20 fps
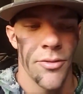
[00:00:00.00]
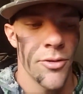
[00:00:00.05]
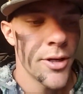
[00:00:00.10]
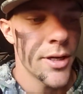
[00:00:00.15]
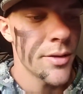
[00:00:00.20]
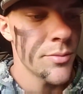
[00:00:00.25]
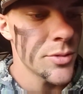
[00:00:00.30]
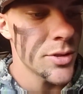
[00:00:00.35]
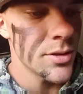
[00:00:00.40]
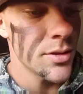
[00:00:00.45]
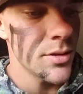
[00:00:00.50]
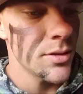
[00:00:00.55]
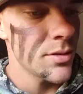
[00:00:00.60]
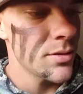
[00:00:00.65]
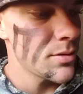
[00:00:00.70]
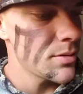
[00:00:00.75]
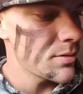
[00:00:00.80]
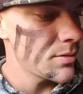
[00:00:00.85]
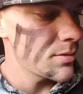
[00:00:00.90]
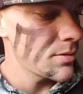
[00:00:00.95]
Ramsey,
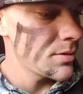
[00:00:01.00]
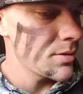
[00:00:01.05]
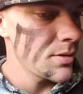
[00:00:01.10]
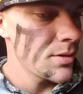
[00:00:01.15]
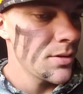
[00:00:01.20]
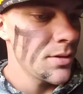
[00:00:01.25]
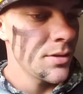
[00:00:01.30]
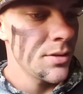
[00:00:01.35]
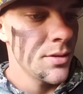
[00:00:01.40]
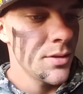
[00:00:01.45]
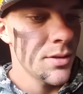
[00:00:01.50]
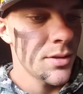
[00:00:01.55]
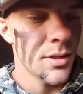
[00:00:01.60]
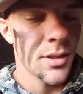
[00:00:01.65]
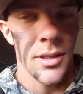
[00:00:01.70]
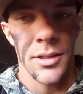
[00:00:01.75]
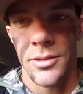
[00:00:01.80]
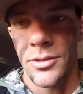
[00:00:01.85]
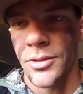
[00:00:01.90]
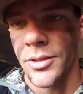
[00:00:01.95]
and
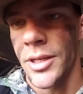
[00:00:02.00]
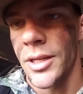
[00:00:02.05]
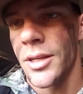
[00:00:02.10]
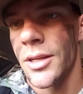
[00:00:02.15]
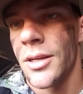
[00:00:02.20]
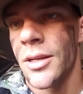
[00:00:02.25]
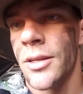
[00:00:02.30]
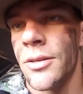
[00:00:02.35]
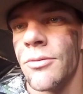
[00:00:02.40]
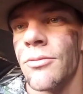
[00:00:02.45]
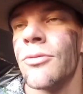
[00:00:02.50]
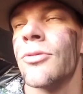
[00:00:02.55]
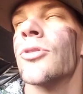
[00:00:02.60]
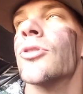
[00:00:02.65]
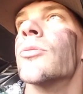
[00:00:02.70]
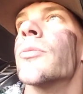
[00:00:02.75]
I also got a Huntin' Fool